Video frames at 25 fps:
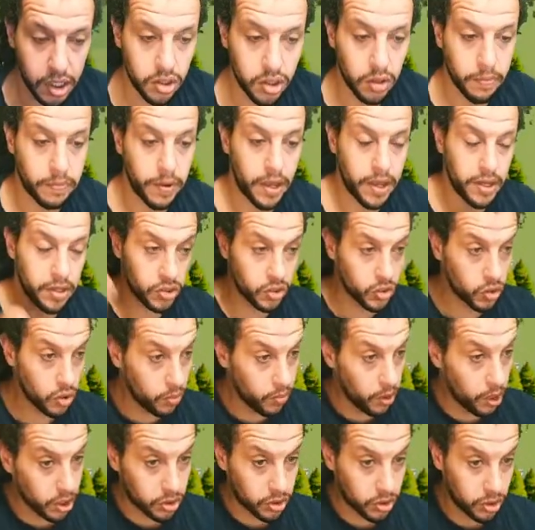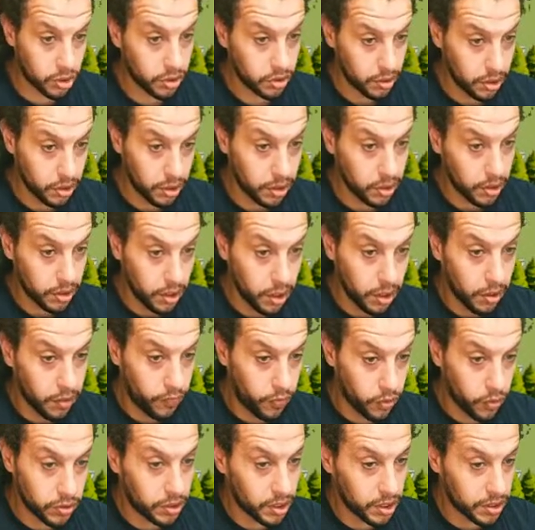the end you pay, so much.
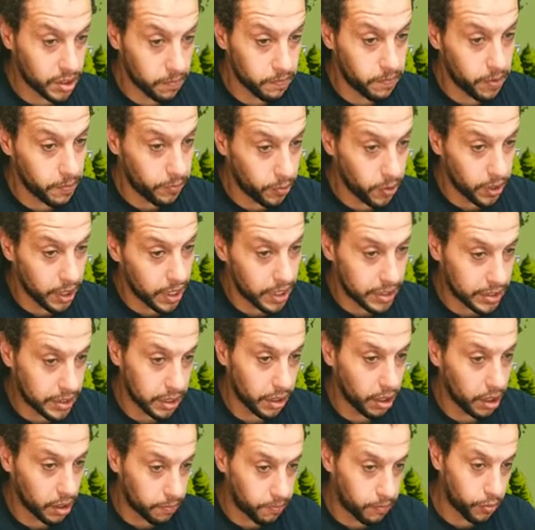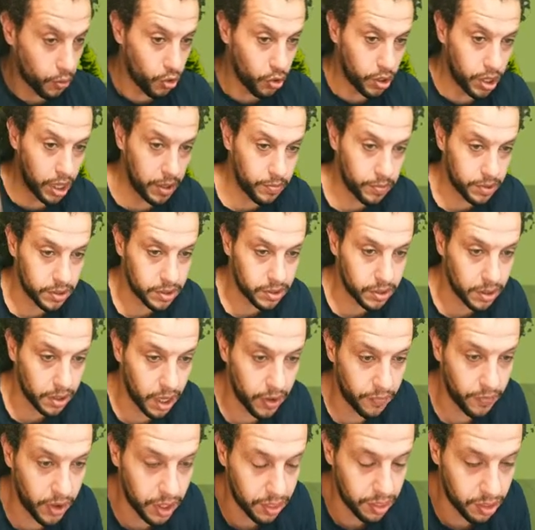For some people lazy, like pro gamers.
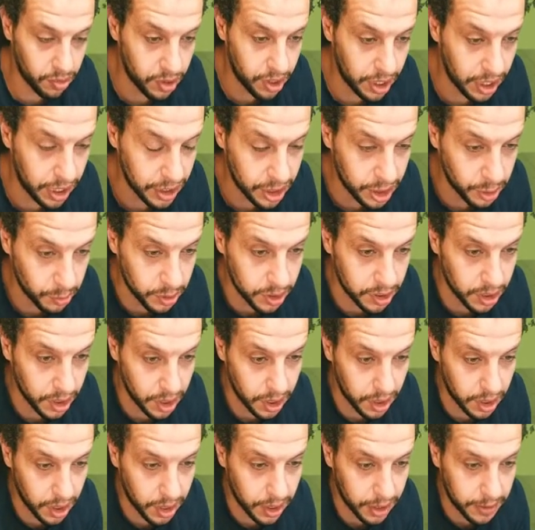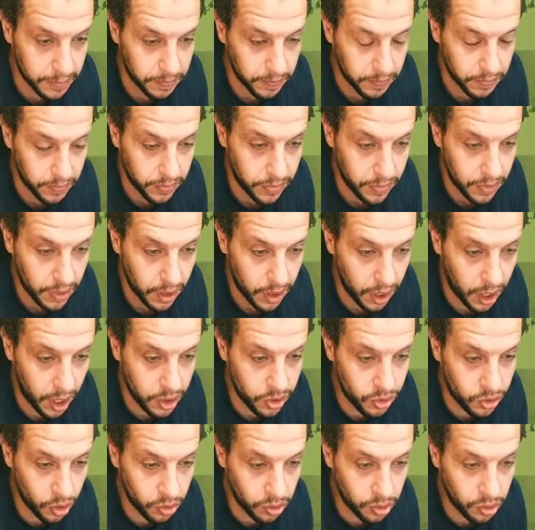I've had three customers like that.
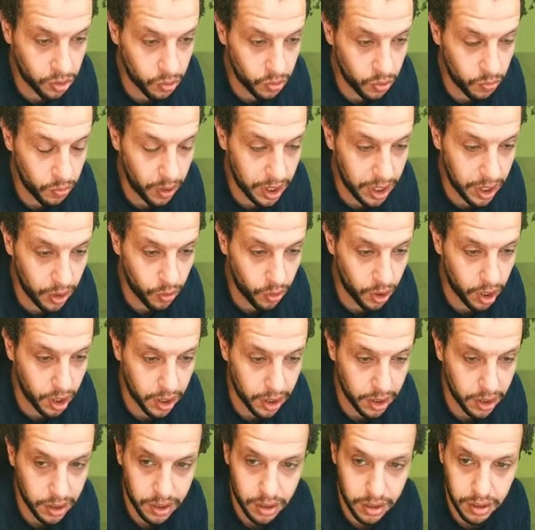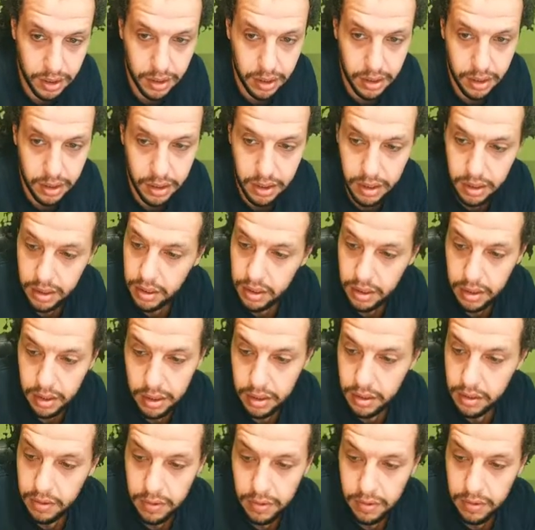I don't throw money away.
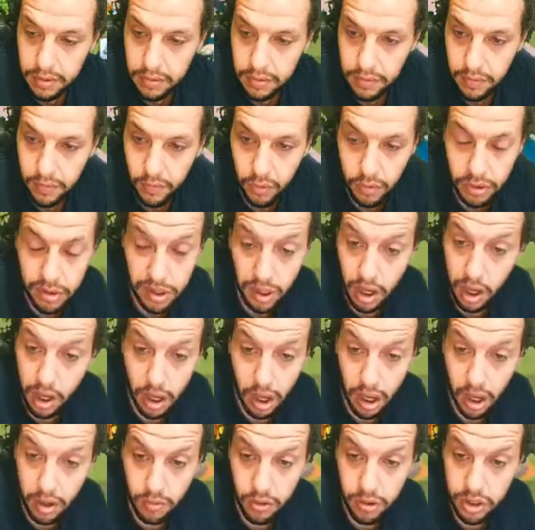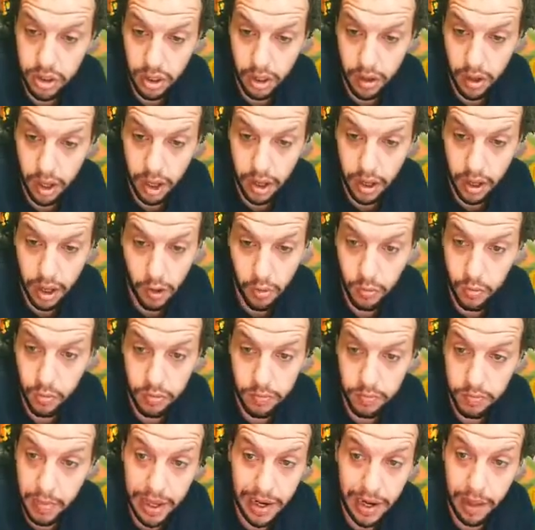Forza, I wish I,
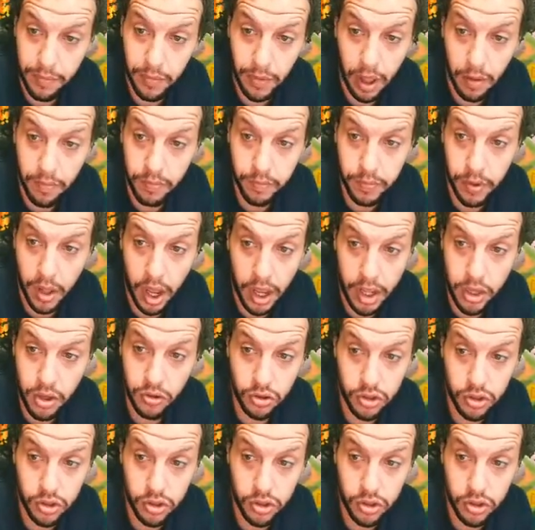I man, I'm, I'm, I